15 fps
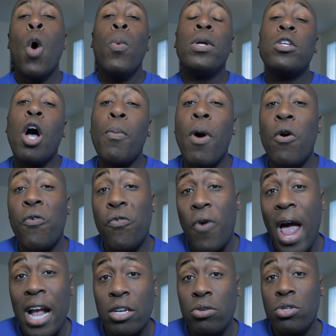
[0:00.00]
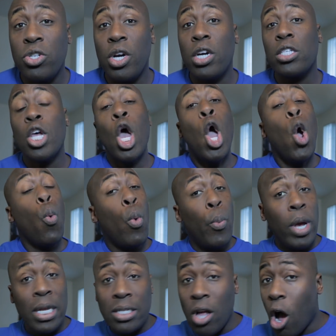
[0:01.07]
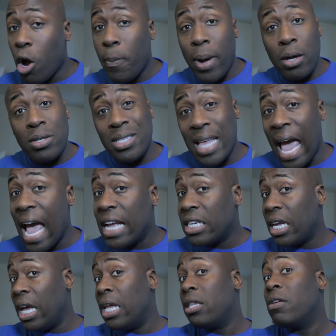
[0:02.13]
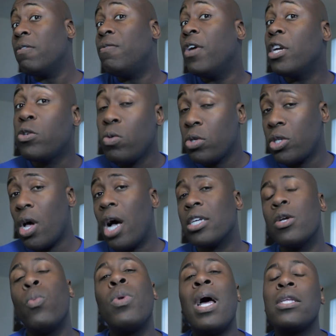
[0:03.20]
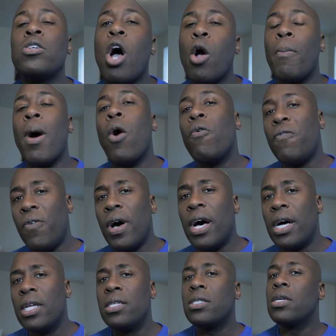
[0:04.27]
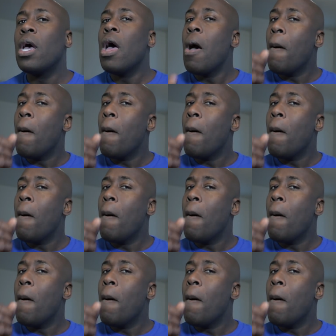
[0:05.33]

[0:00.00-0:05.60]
We talked about fractional shares when we are talking about stash individual stocks and we're not talking about funds.